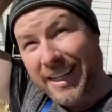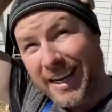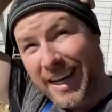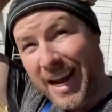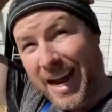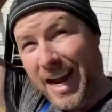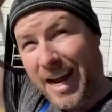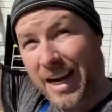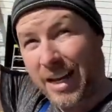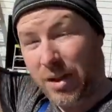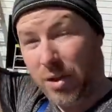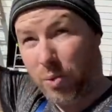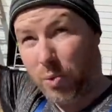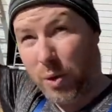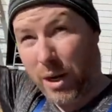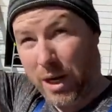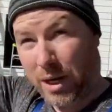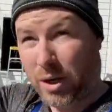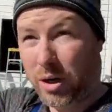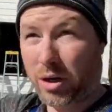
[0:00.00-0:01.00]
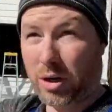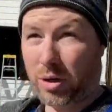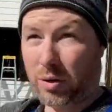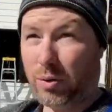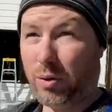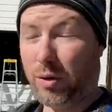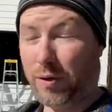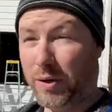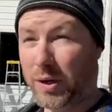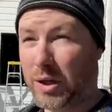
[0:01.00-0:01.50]
And in the winter,
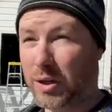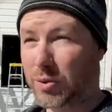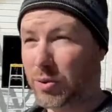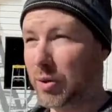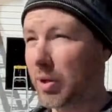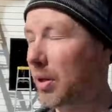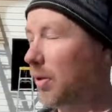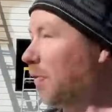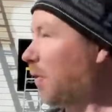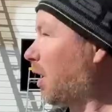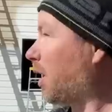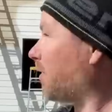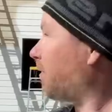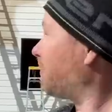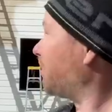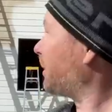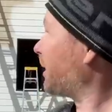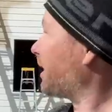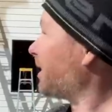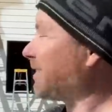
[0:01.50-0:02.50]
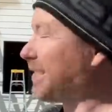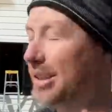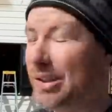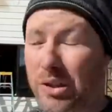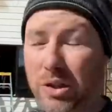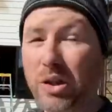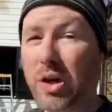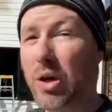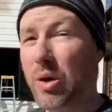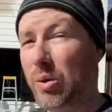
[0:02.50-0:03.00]
roofing is really rough because it
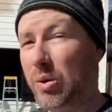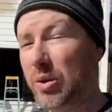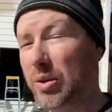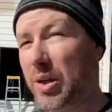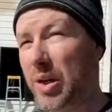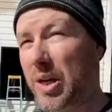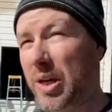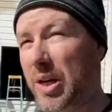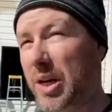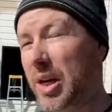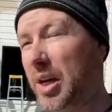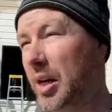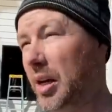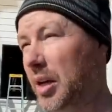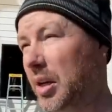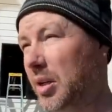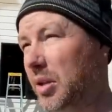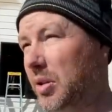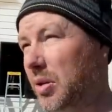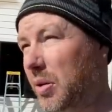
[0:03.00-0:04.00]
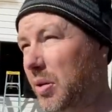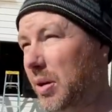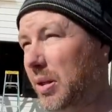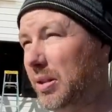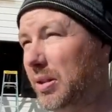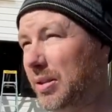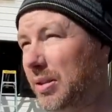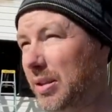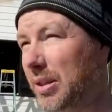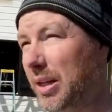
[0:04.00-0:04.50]
snows. So
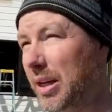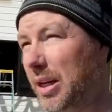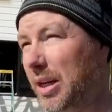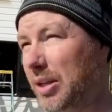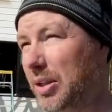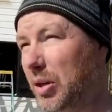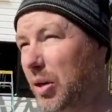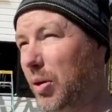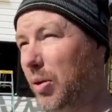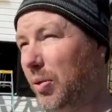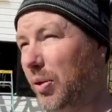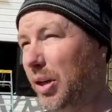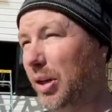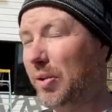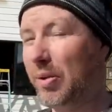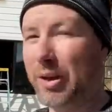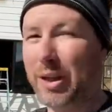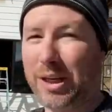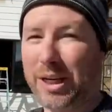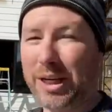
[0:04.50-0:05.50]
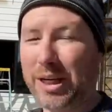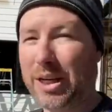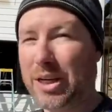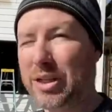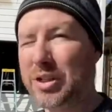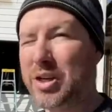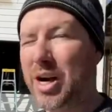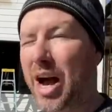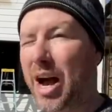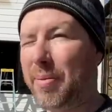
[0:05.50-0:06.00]
it's, it's only really a
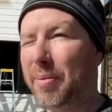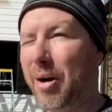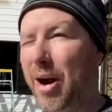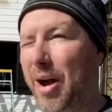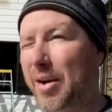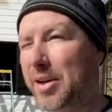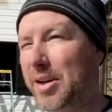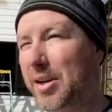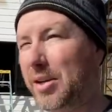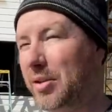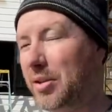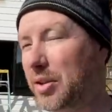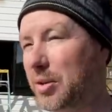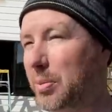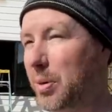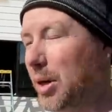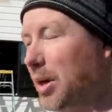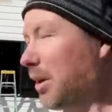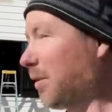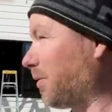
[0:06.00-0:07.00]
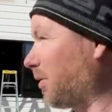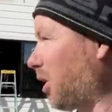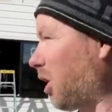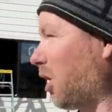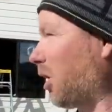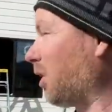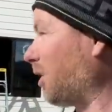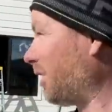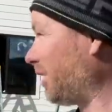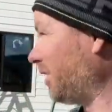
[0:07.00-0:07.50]
good job around here in the spring and
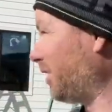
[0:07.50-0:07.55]
fall.